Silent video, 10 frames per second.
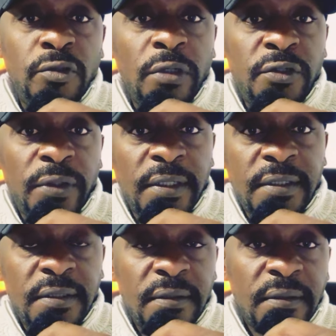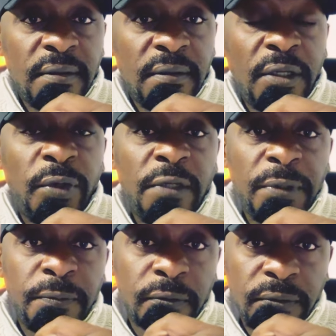to attract the right
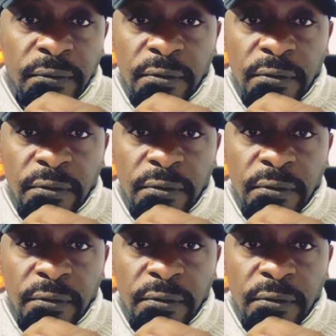people.